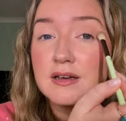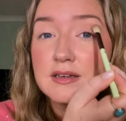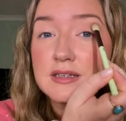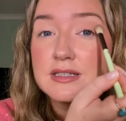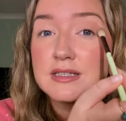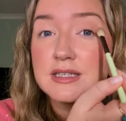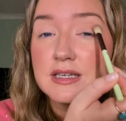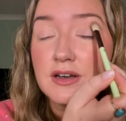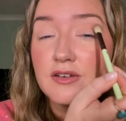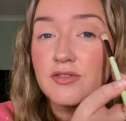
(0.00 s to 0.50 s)

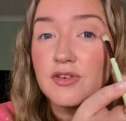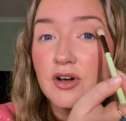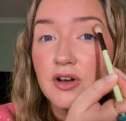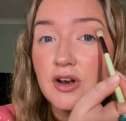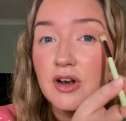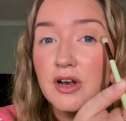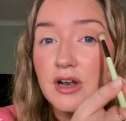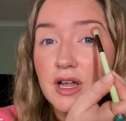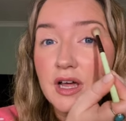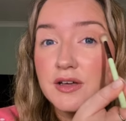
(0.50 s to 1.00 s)
See, I've got
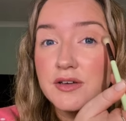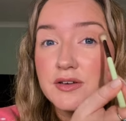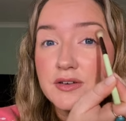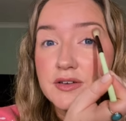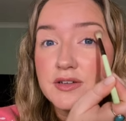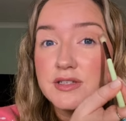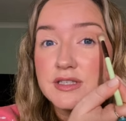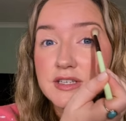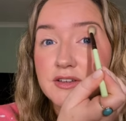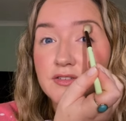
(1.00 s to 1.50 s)

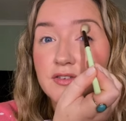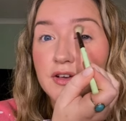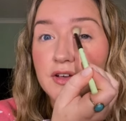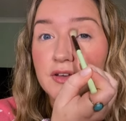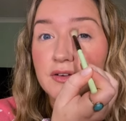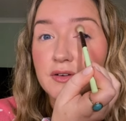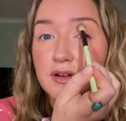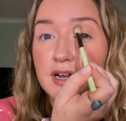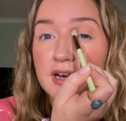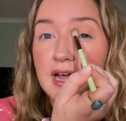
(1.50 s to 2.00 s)
loads of
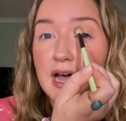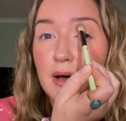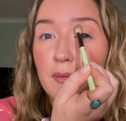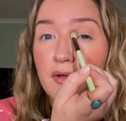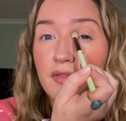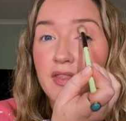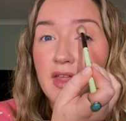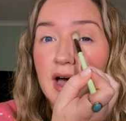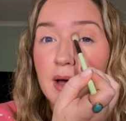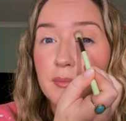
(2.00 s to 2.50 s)
Hoola now
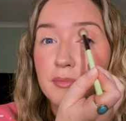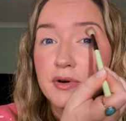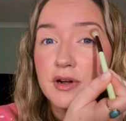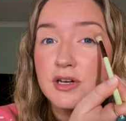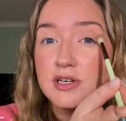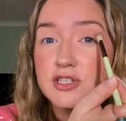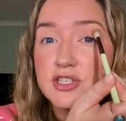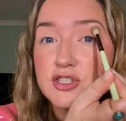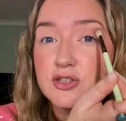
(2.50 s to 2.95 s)
on that brush,